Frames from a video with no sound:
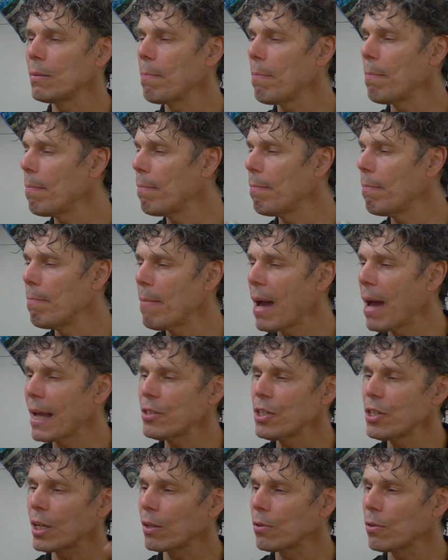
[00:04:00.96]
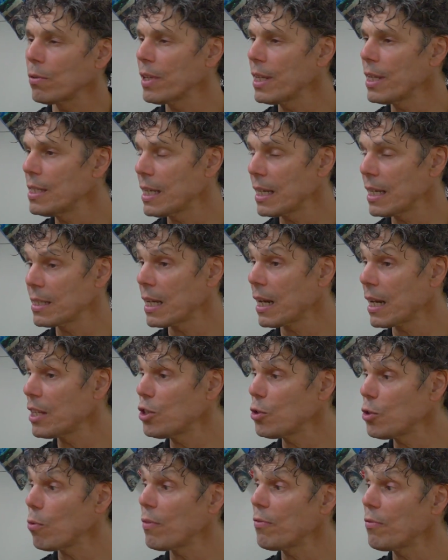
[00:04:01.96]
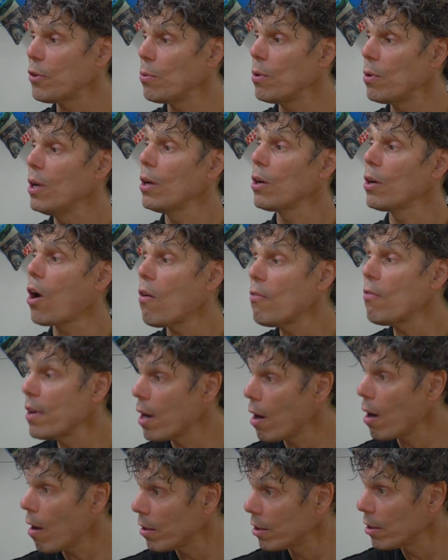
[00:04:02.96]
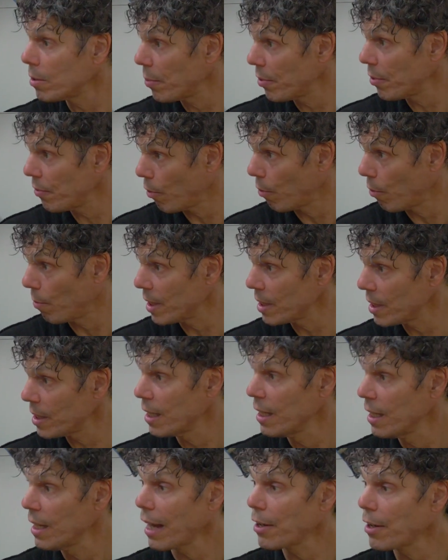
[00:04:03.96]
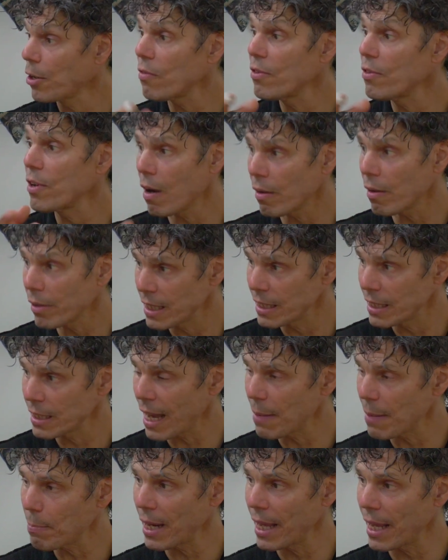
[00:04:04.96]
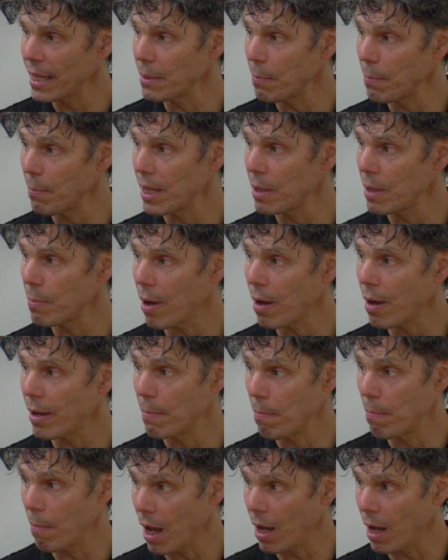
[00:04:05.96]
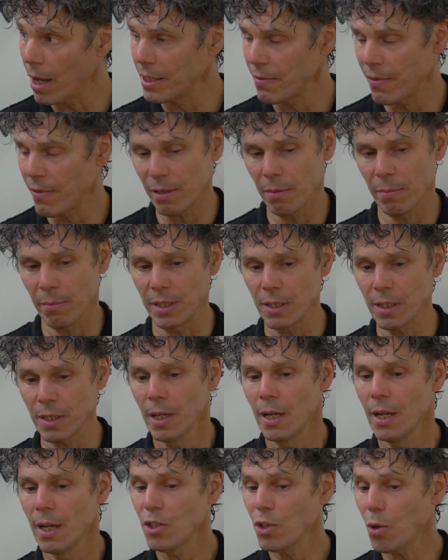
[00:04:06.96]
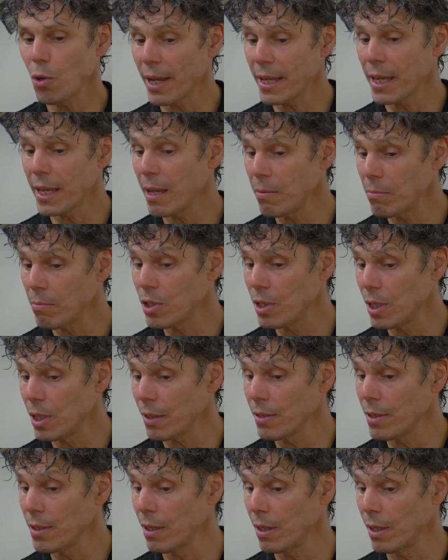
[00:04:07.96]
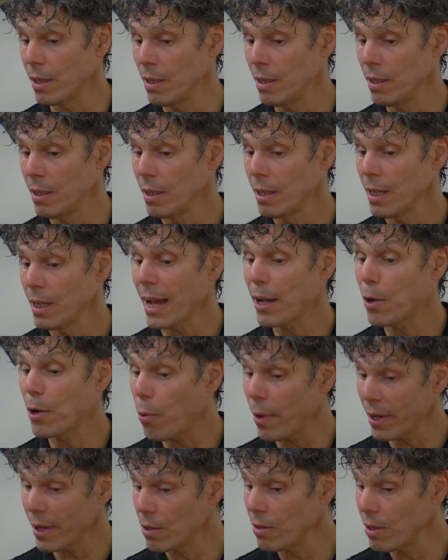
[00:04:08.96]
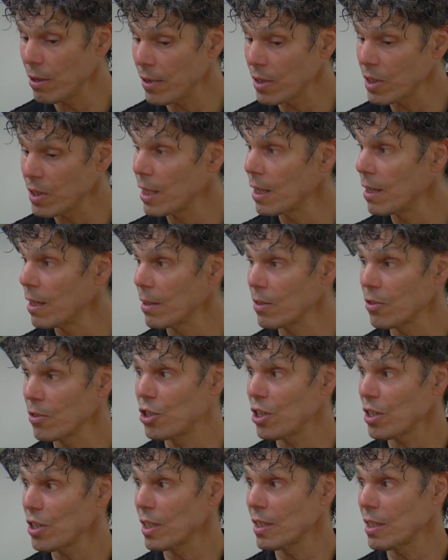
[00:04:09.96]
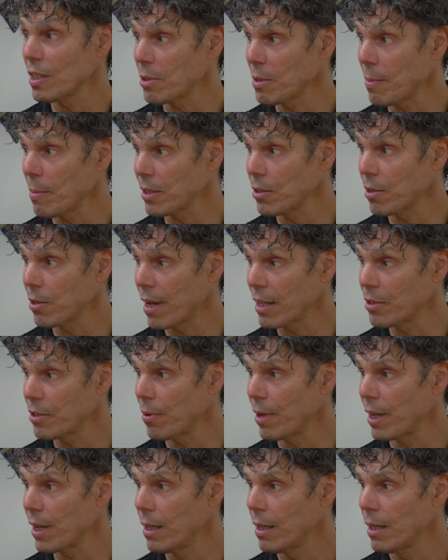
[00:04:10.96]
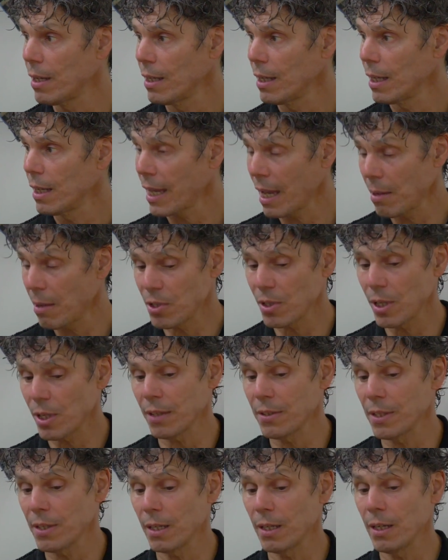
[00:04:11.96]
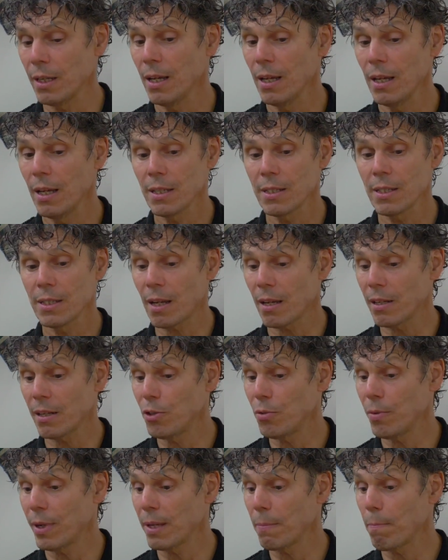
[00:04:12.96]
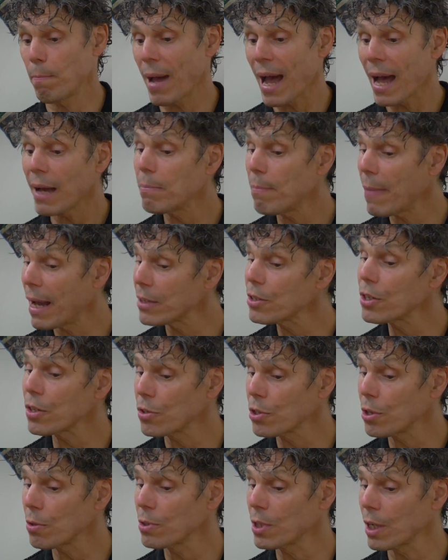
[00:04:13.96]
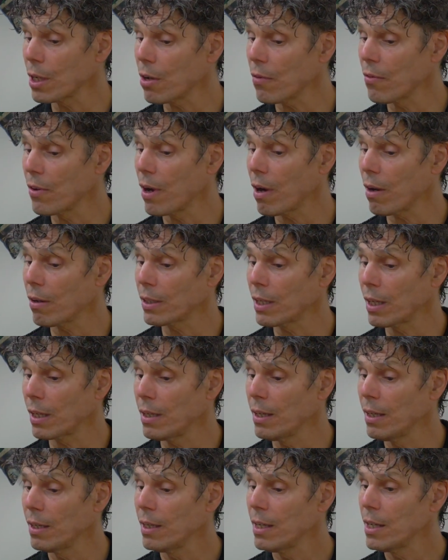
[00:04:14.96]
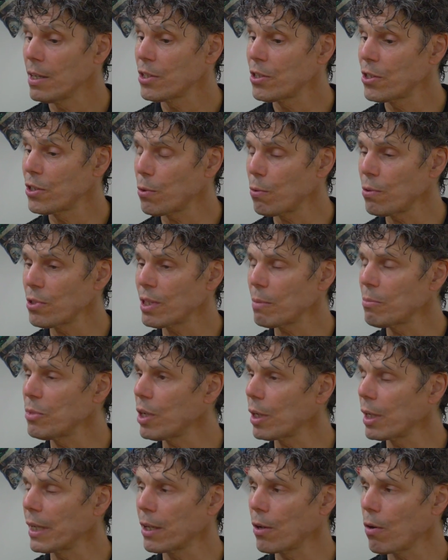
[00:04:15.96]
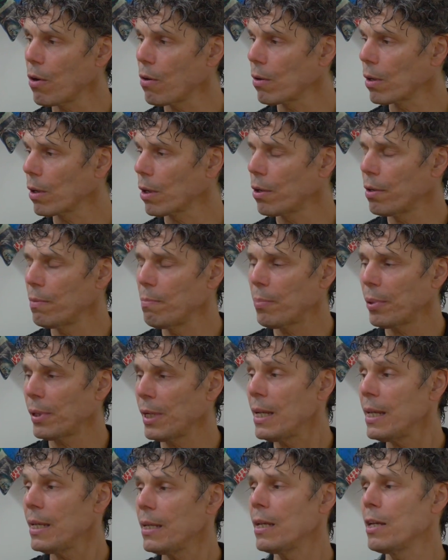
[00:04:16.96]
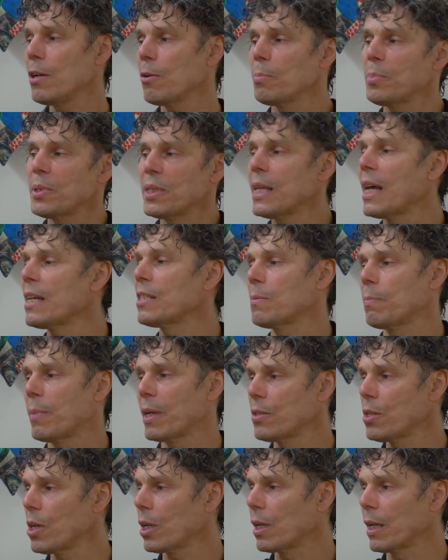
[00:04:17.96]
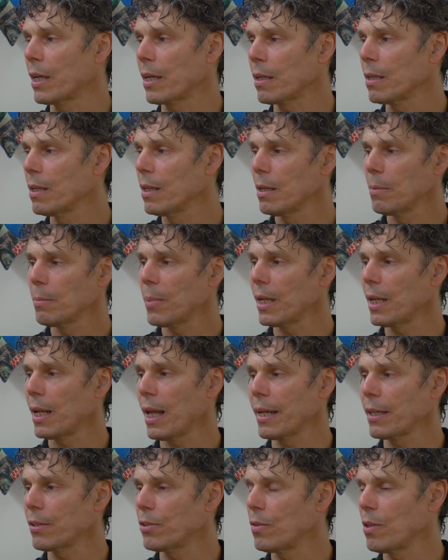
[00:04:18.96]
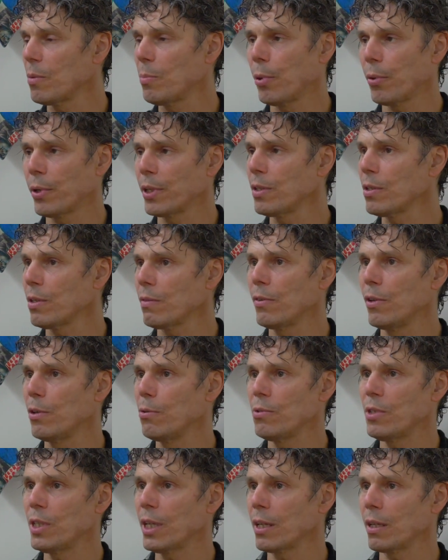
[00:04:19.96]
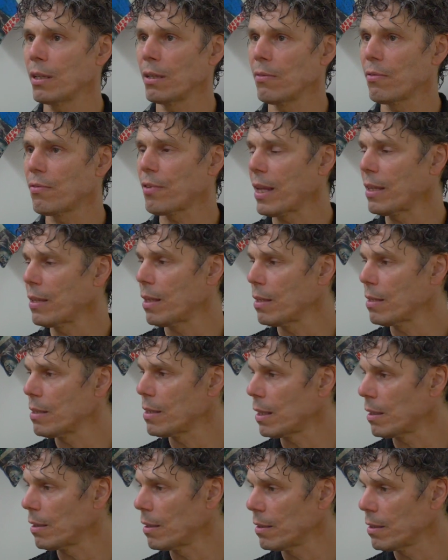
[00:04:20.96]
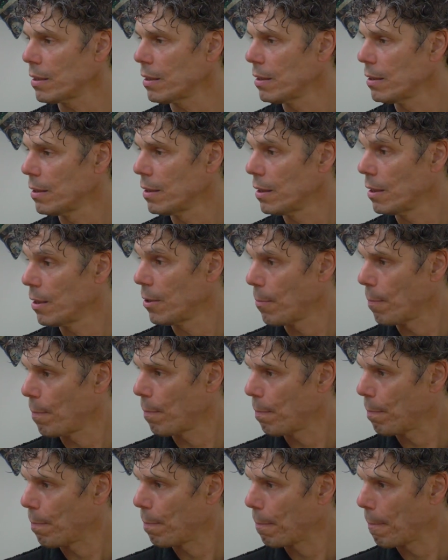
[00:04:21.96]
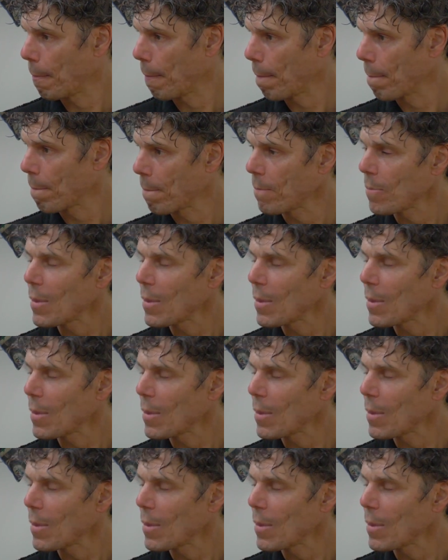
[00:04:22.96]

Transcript: and magic and all these things. And I saw a few Covent Garden performers, yeah. and Covent Garden is, uh, plays a big part in my development. Yes, so I came to London. I quit university just as I was about to graduate, came to London, started doing bad magic shows in Covent Garden, saw some juggling, got completely obsessed by juggling, but like to the point of losing friends and. But you hadn't juggled